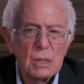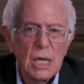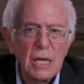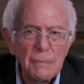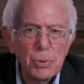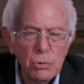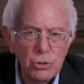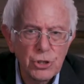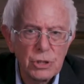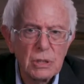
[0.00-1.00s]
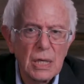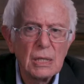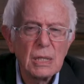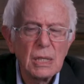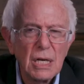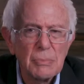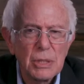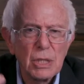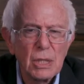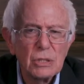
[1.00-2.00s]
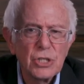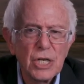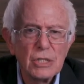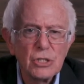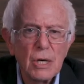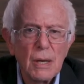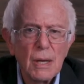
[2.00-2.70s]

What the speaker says: to end pollution, to end climate change.